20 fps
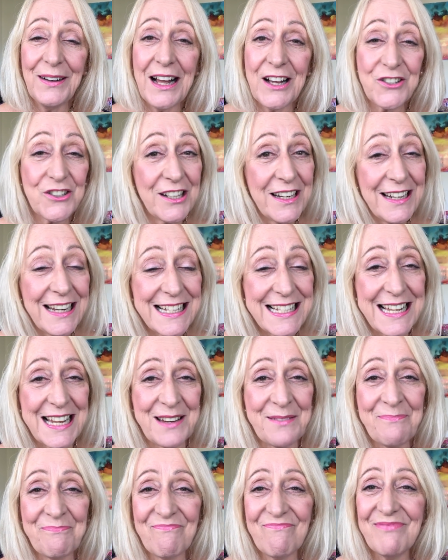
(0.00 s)
well actually
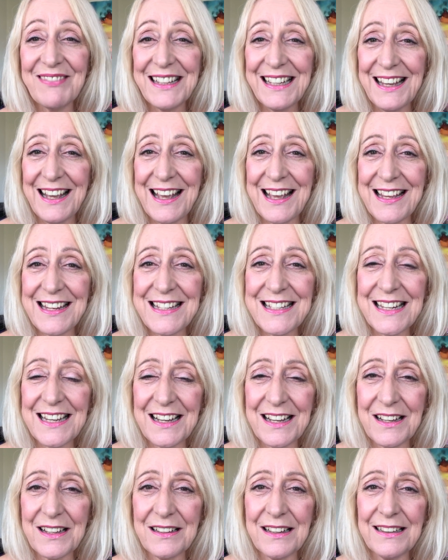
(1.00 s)
listen and
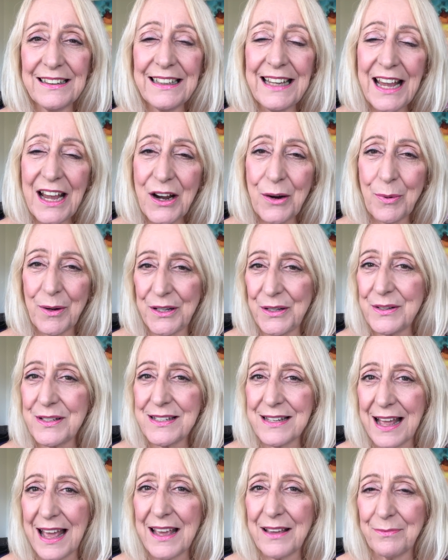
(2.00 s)
uh, and care what you
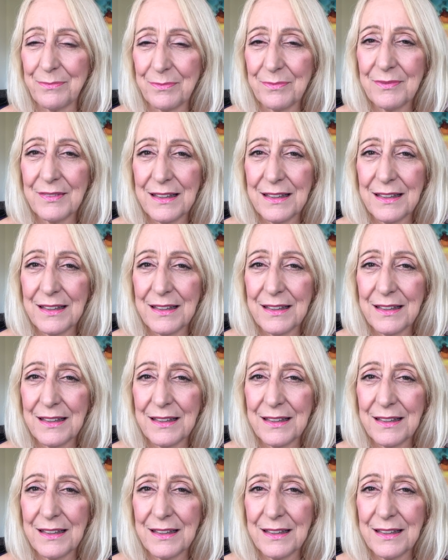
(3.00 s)
say